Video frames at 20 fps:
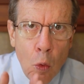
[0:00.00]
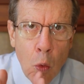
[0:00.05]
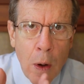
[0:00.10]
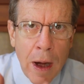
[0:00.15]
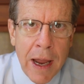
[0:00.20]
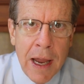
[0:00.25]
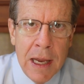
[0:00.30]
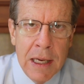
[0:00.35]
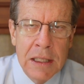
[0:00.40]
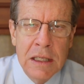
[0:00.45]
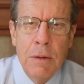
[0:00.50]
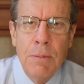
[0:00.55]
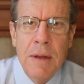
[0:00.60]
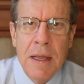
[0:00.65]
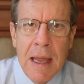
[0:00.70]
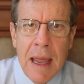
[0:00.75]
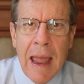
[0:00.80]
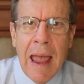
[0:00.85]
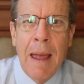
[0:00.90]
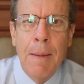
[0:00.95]
way to
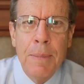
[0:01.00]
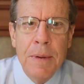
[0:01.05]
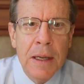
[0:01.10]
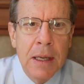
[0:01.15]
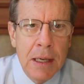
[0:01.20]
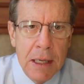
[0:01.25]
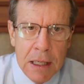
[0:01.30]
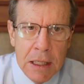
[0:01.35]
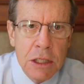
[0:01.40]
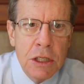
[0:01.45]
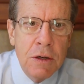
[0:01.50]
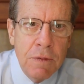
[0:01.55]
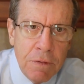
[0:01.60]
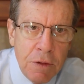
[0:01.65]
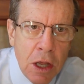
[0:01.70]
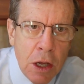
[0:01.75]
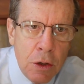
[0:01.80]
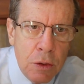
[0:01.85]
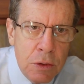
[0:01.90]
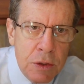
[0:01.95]
be happy in each of
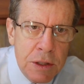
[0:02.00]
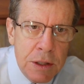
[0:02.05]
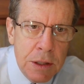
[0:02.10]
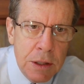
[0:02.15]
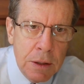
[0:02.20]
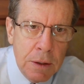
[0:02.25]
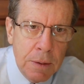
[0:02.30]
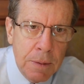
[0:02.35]
those.